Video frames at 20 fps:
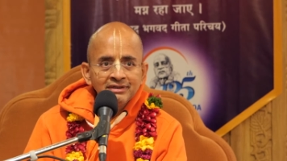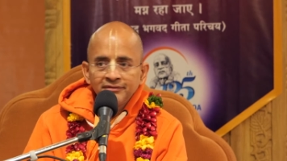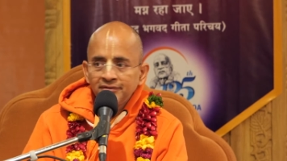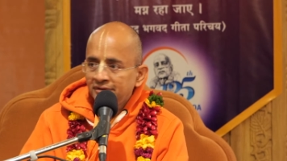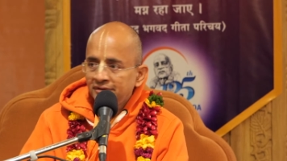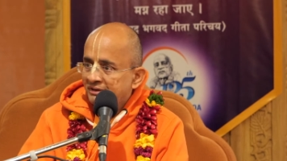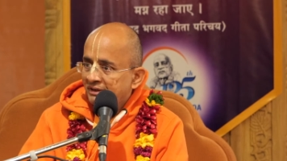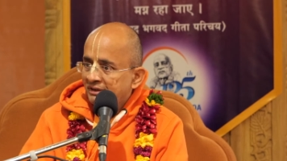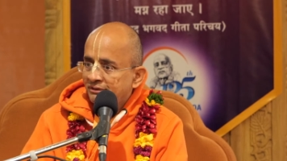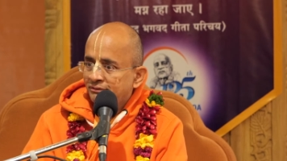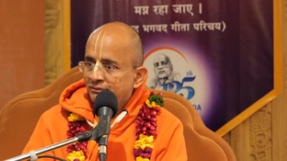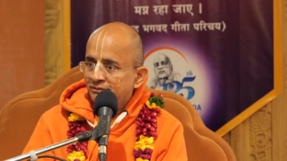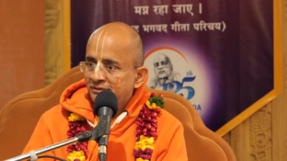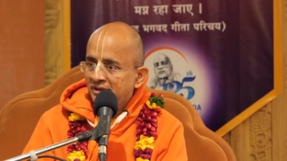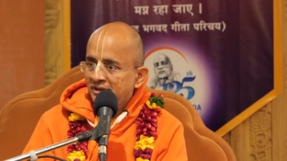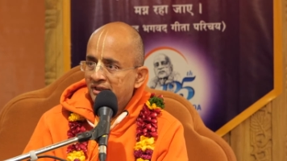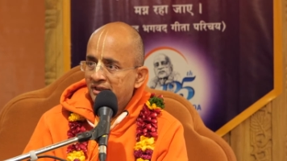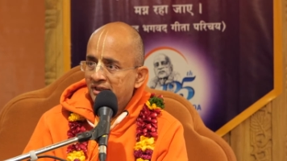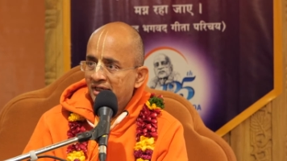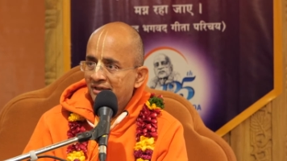When you say
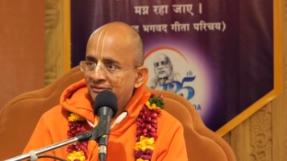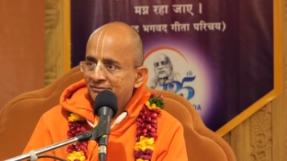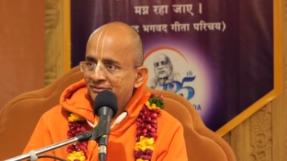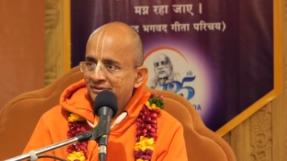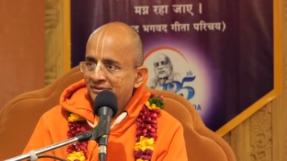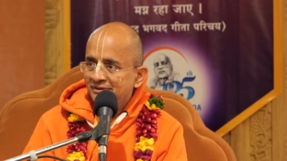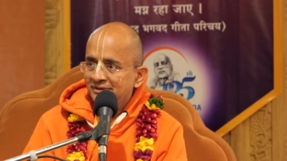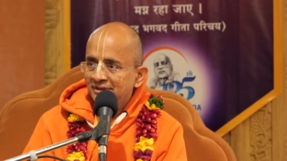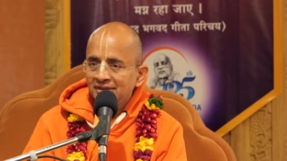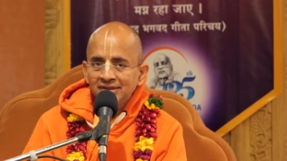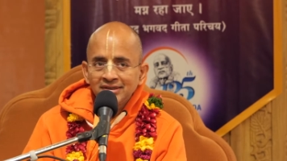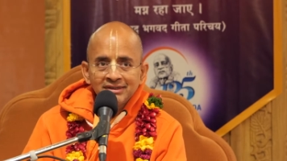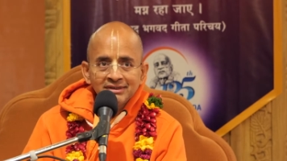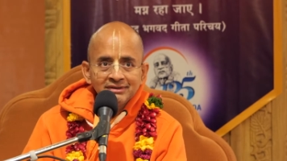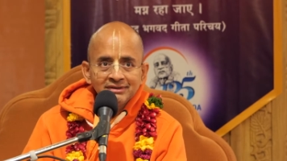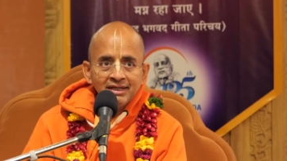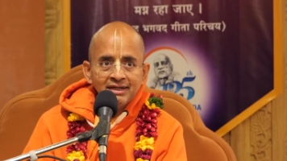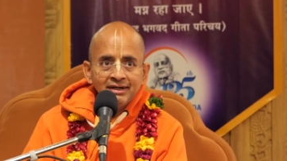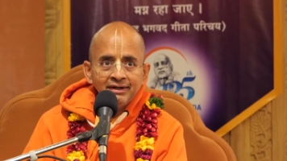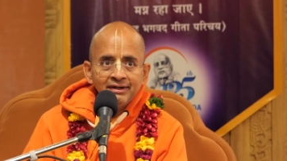2-3 times,
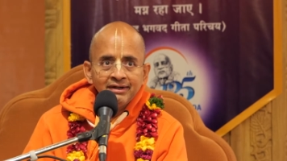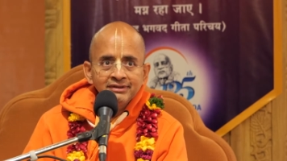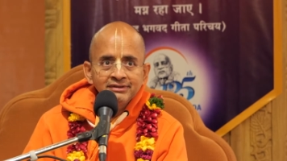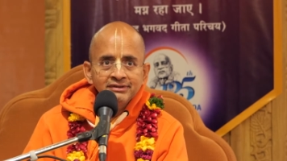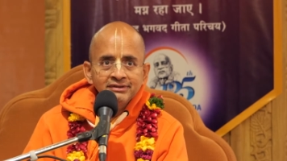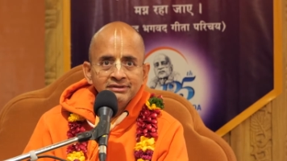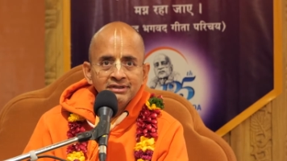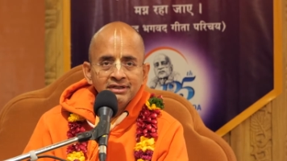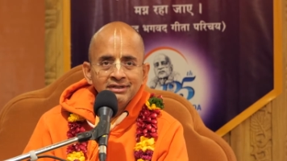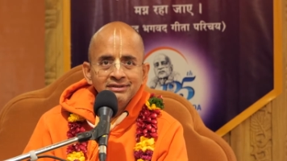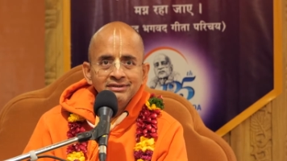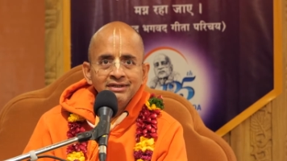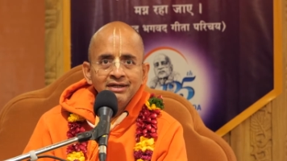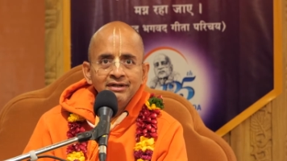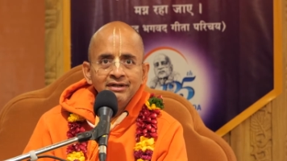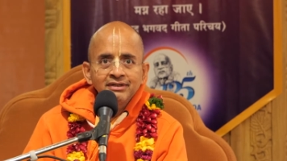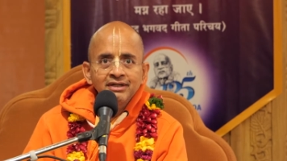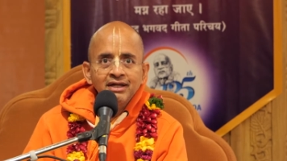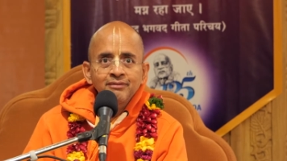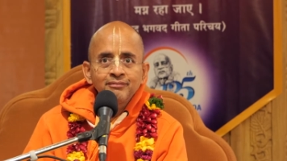then it registers
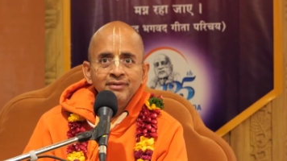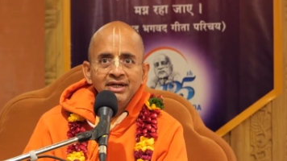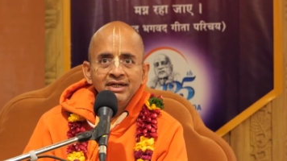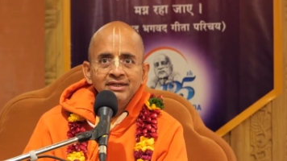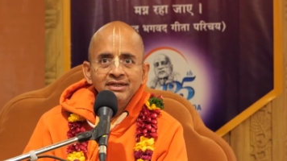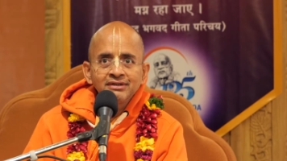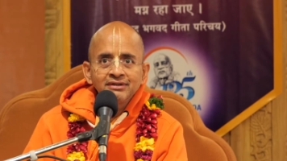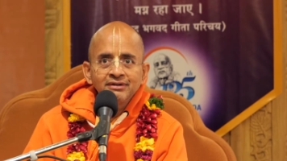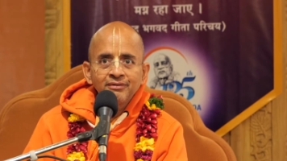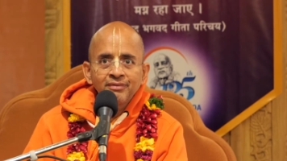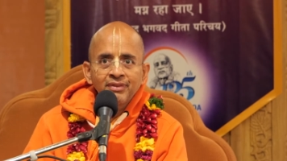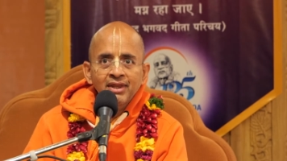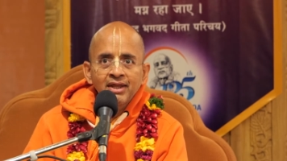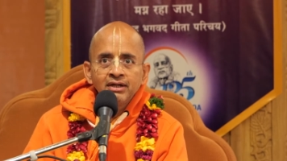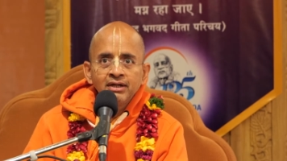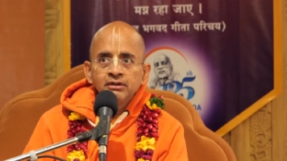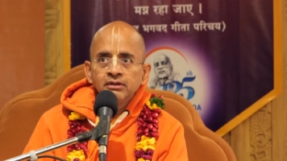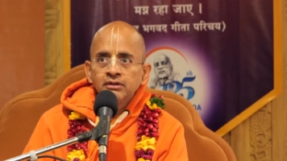in their mind. In